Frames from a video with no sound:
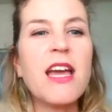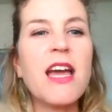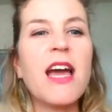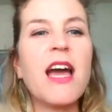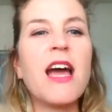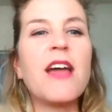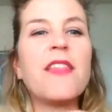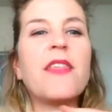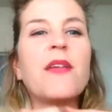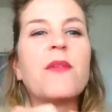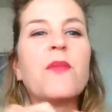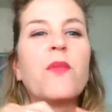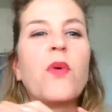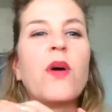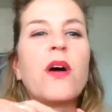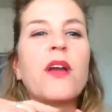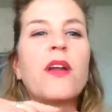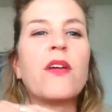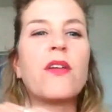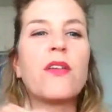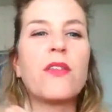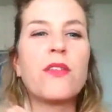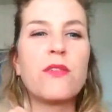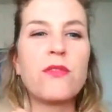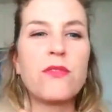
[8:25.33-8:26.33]
And then what
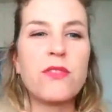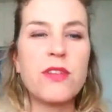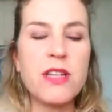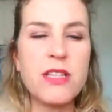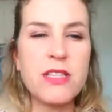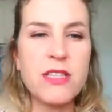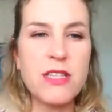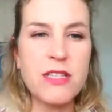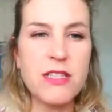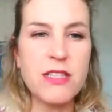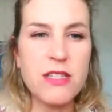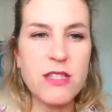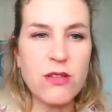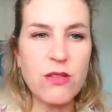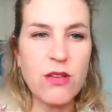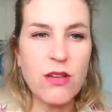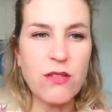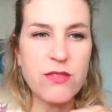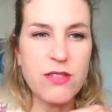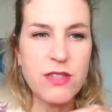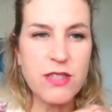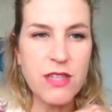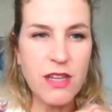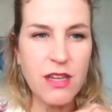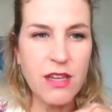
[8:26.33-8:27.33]
are the reasons you have
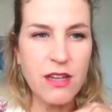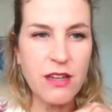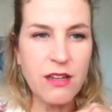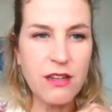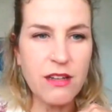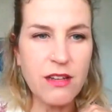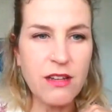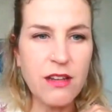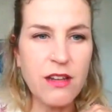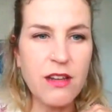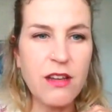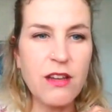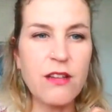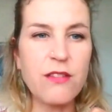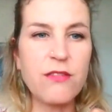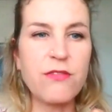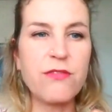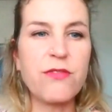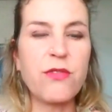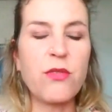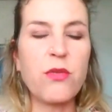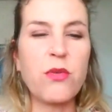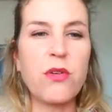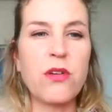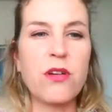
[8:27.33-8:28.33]
seen
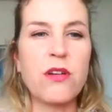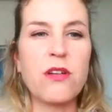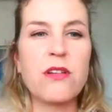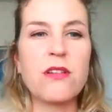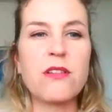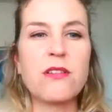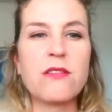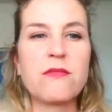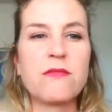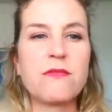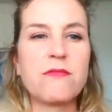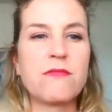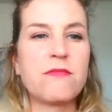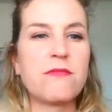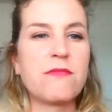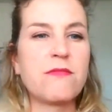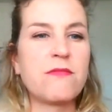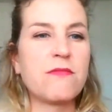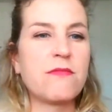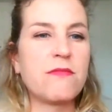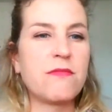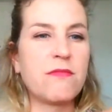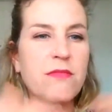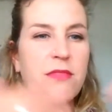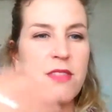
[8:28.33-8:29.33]
for
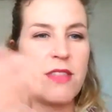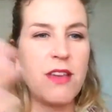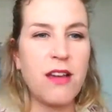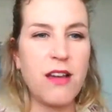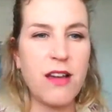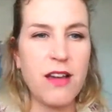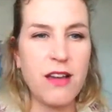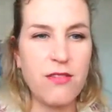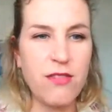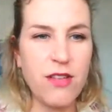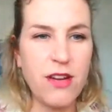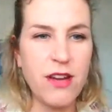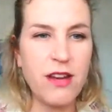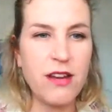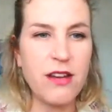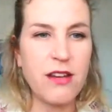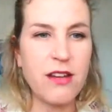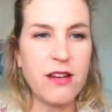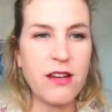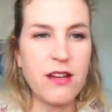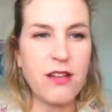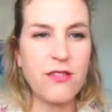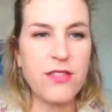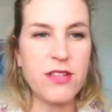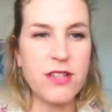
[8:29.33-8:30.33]
a high
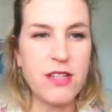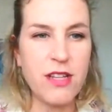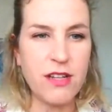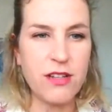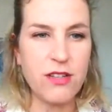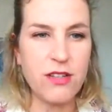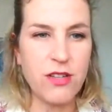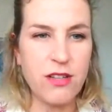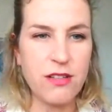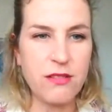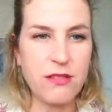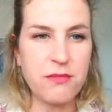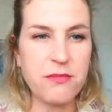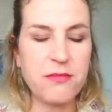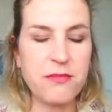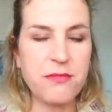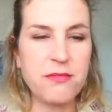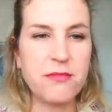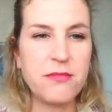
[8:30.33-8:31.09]
rate of induction?